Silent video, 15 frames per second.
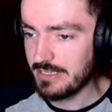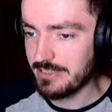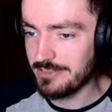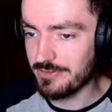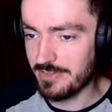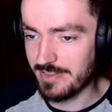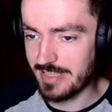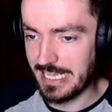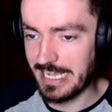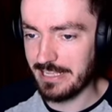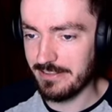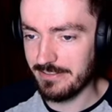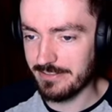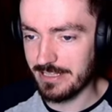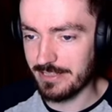You can
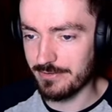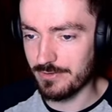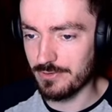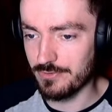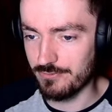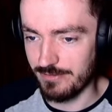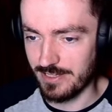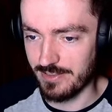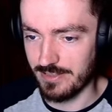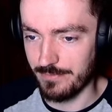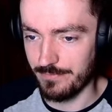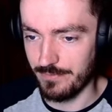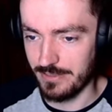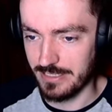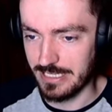tell that they're all dressed
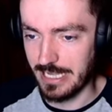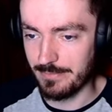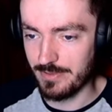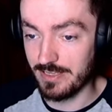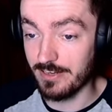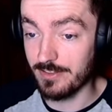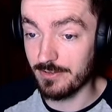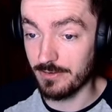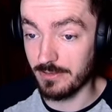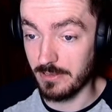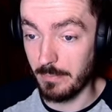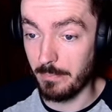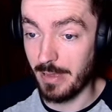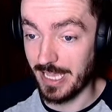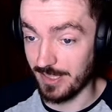differently. Captain has got the
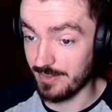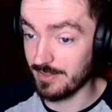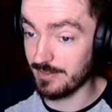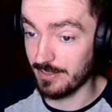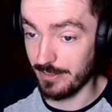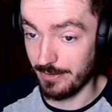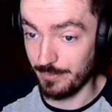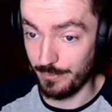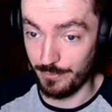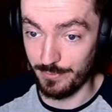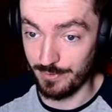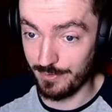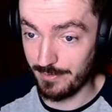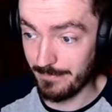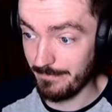best
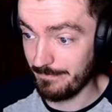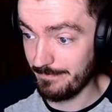clothes.